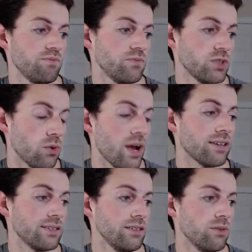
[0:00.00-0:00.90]

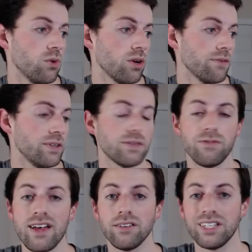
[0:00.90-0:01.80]
correctly or if it's
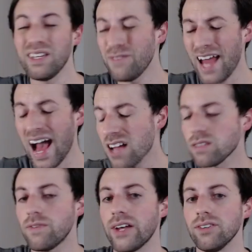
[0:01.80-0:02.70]
failed. And if it has
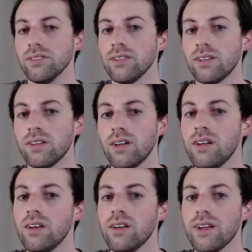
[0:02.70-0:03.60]
failed,
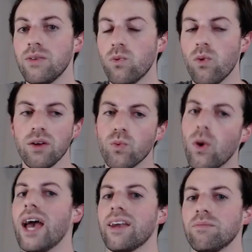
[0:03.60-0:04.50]
in what
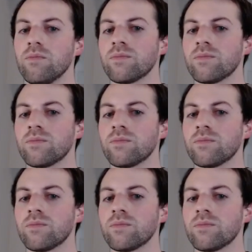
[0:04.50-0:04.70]
way?